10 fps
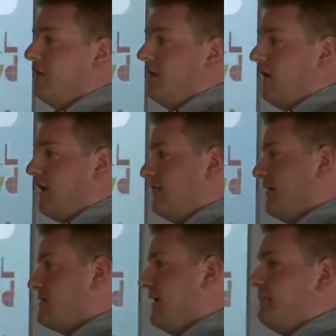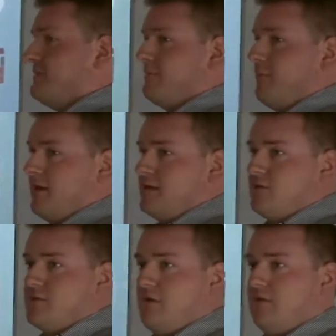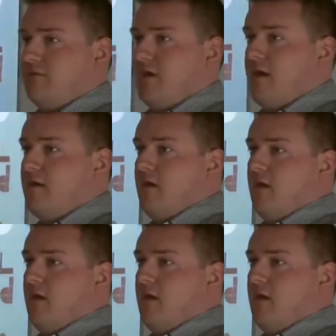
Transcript: got a lot of escape spend as a result of that.